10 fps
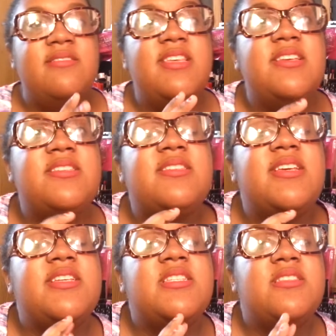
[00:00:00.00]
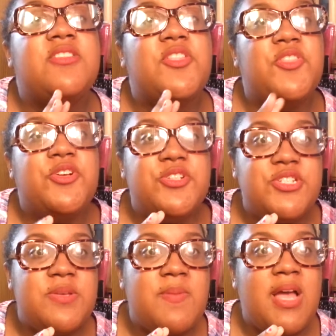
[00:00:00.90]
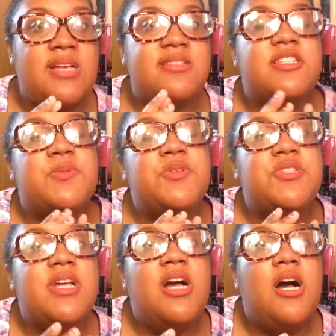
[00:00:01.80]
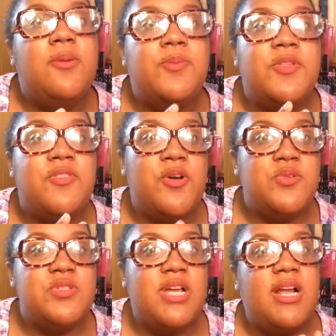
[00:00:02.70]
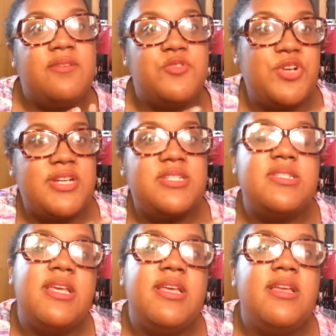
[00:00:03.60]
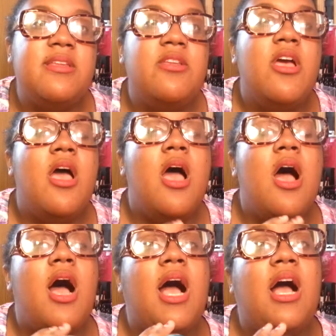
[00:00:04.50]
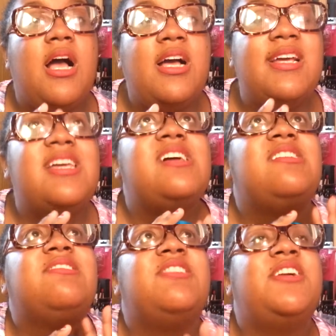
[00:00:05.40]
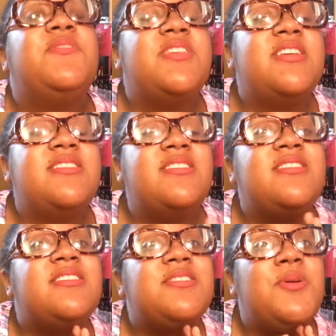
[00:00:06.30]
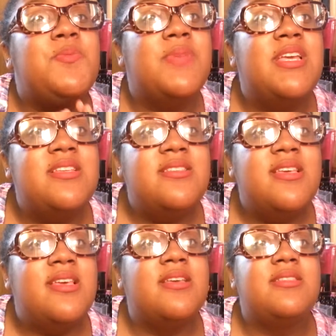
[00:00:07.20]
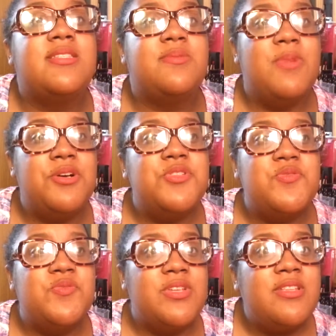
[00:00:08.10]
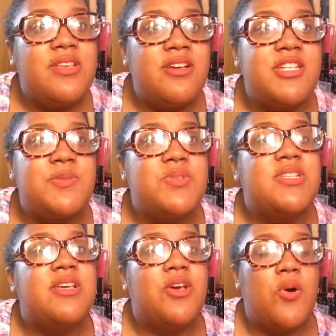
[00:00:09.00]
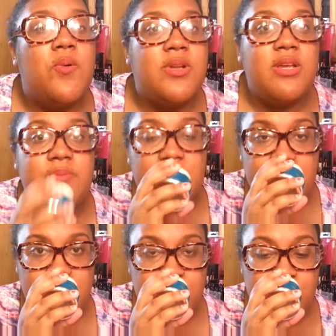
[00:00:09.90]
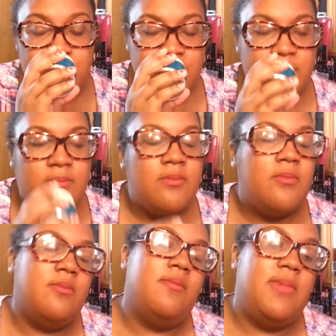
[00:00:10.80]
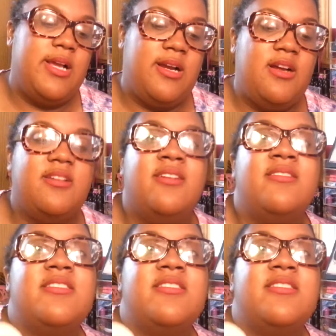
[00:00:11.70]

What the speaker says: This is the Thirsty Mask. It's supposed to help with those that have dry skin. I love this. This is amazing. It smells really good. It smells like coconut butter. Oh my god.